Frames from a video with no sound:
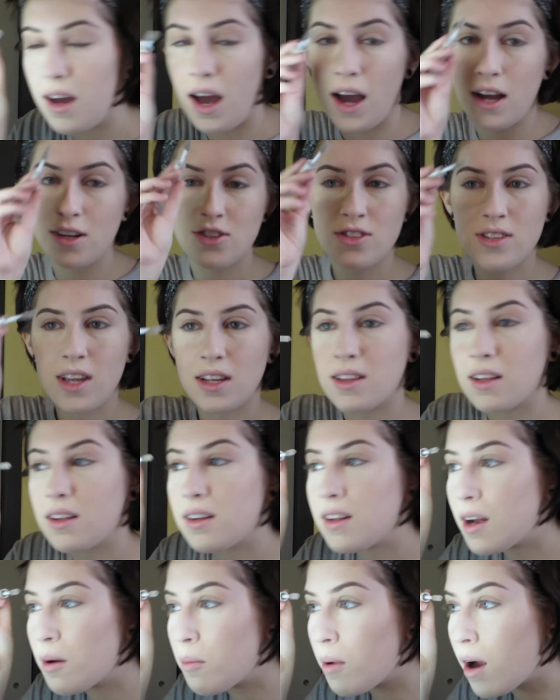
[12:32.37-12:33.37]
I just take the
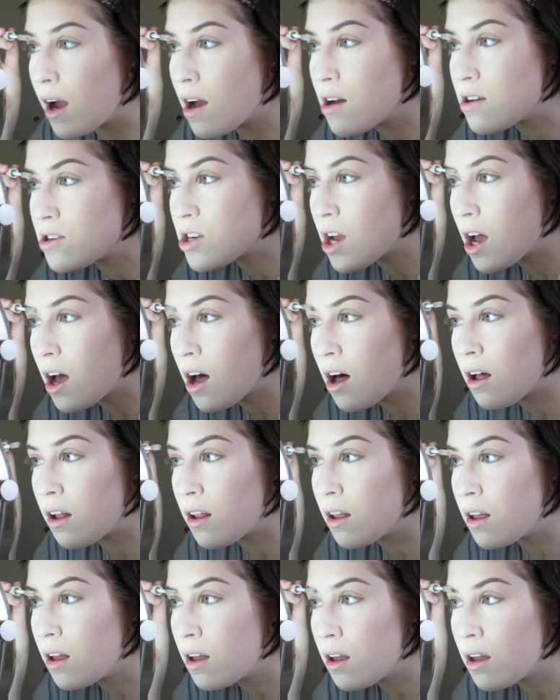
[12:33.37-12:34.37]
clear brow gel.